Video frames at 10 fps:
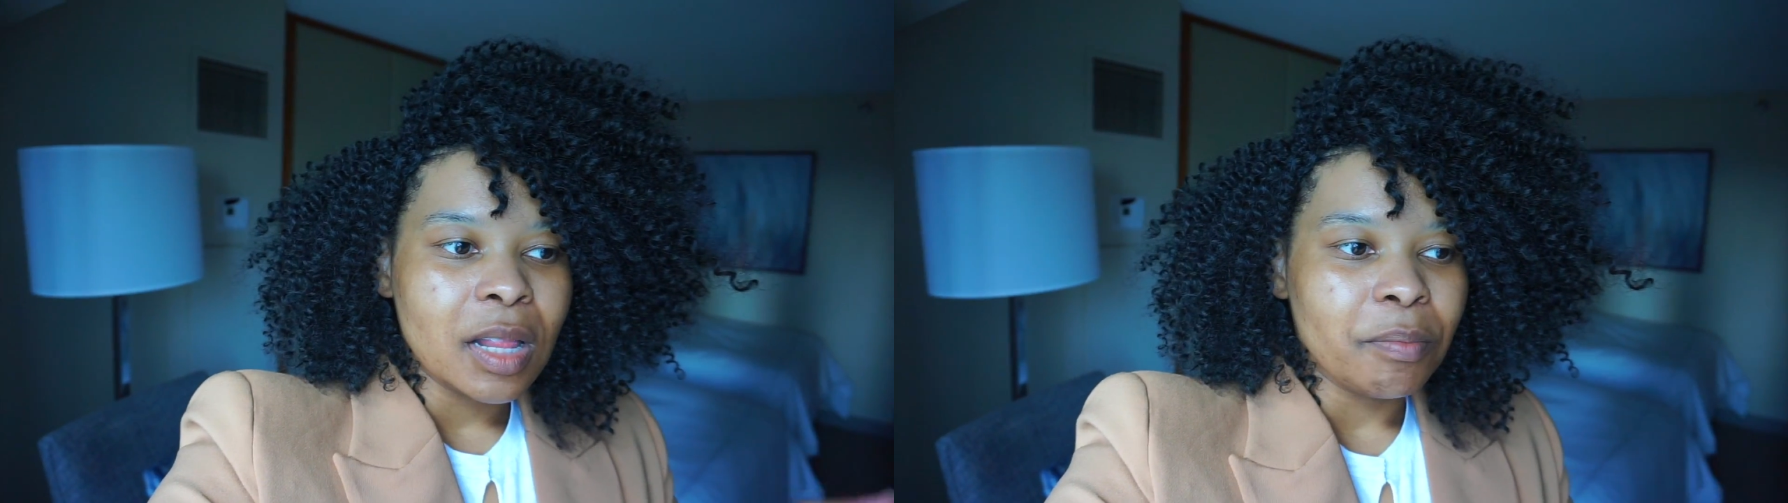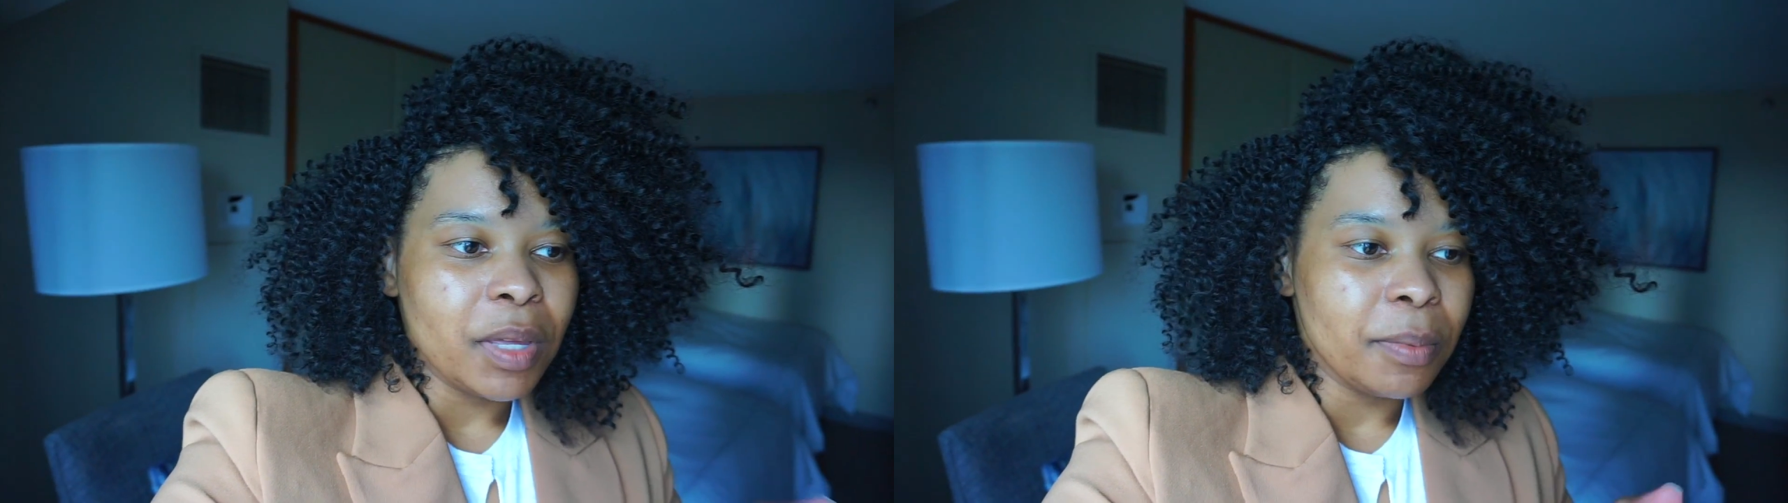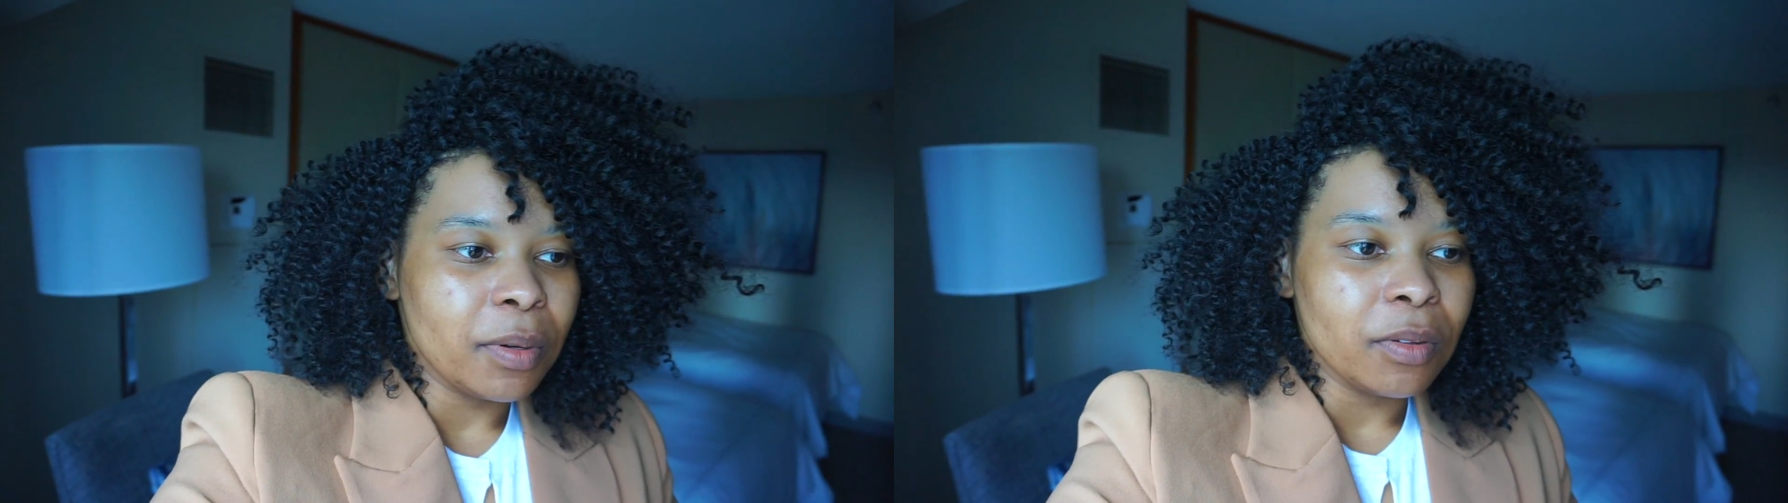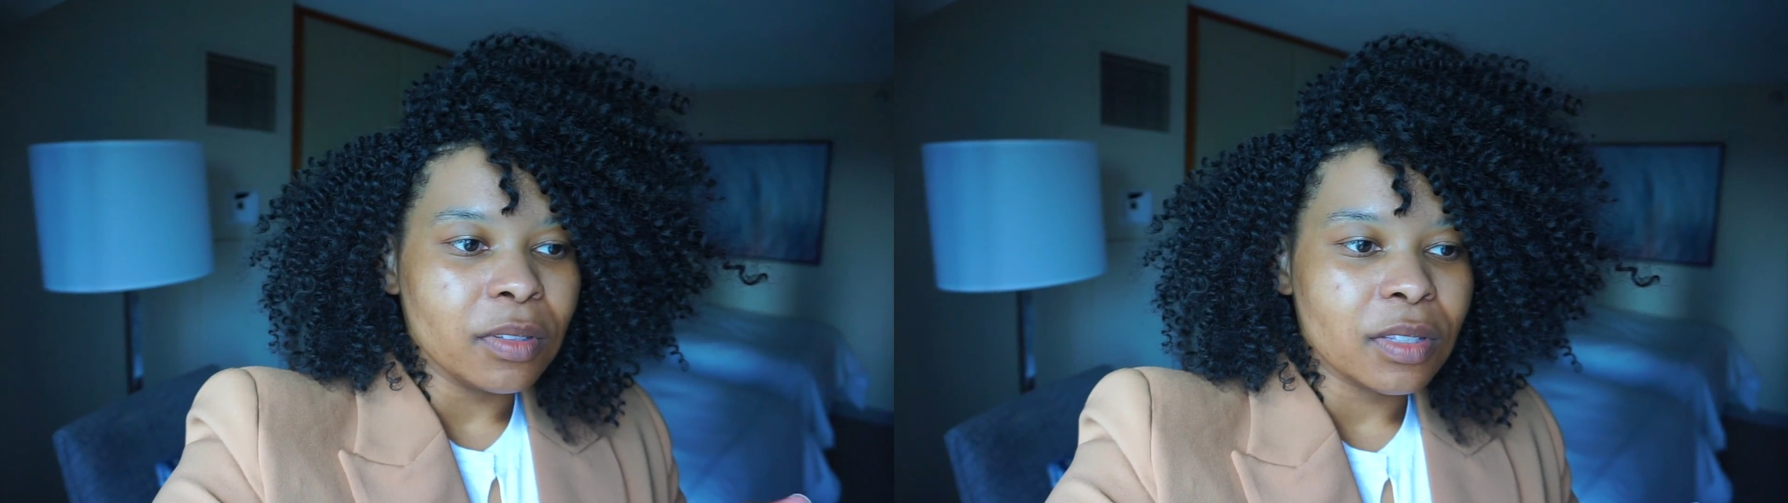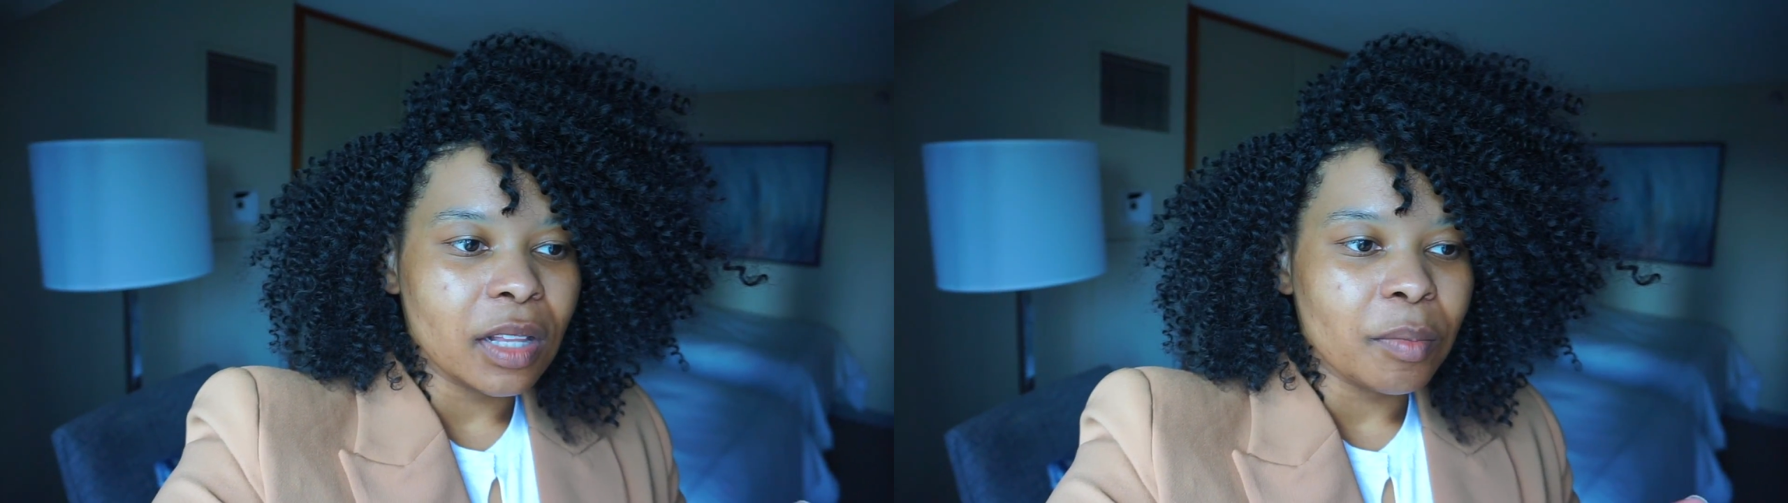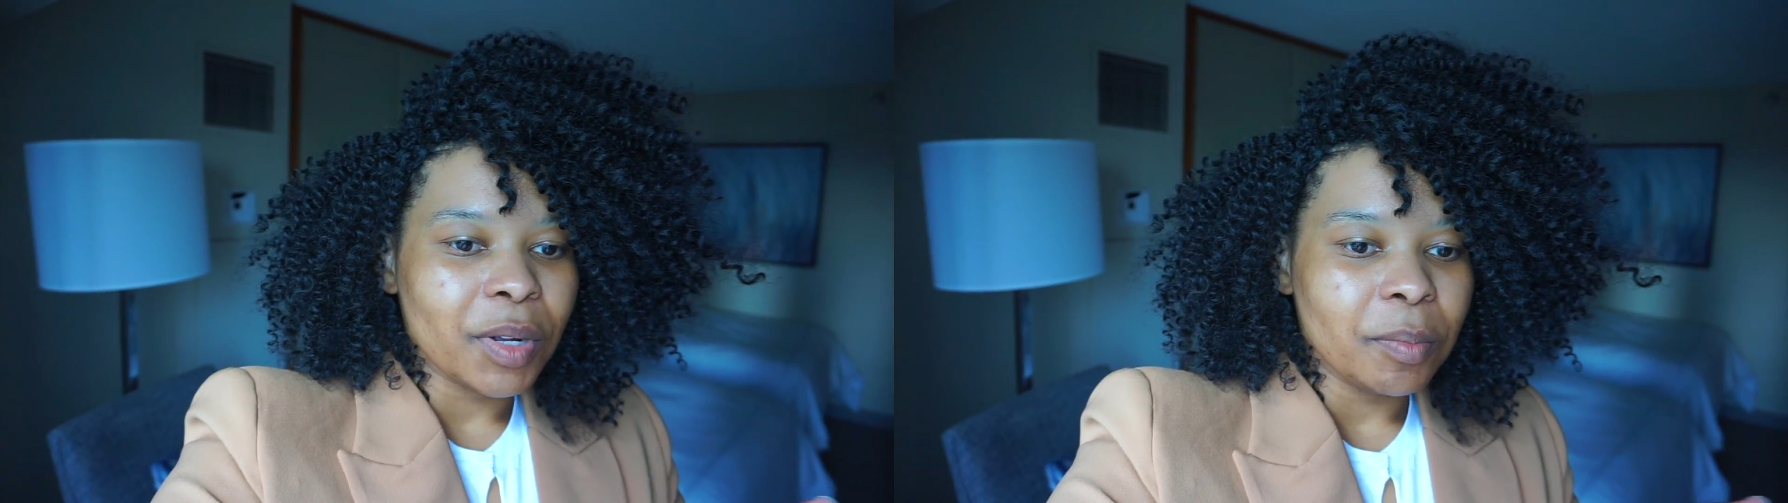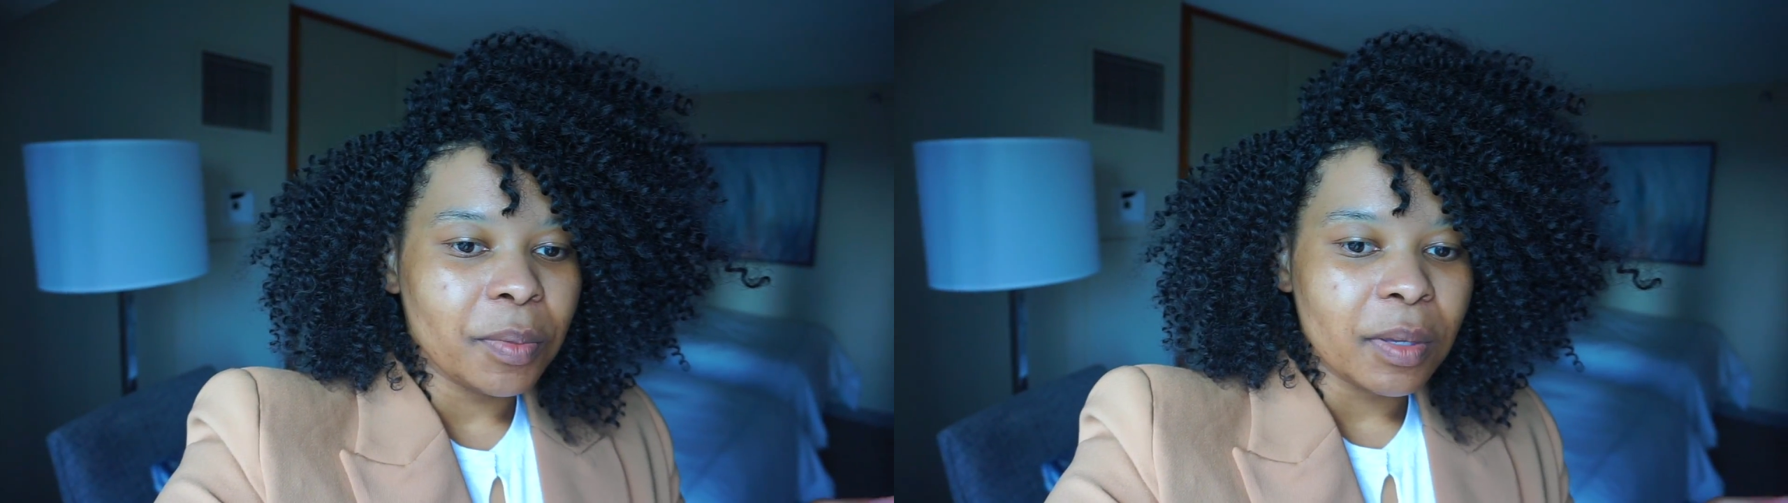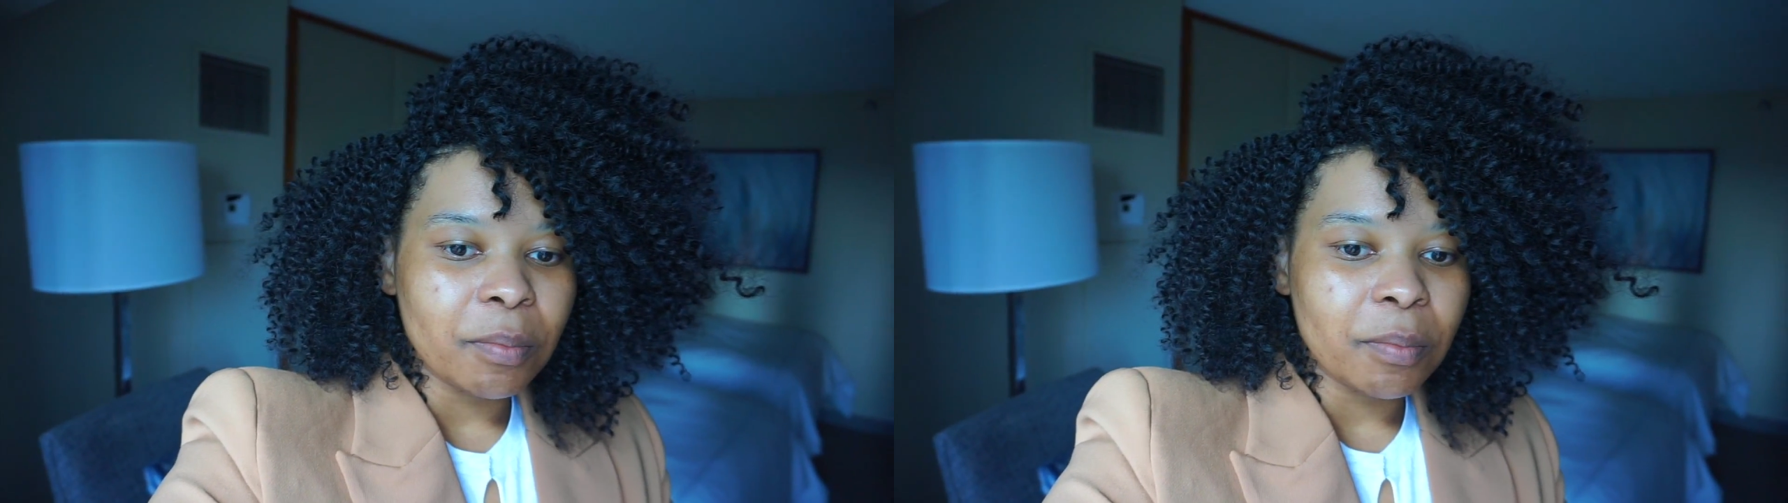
people celebrate big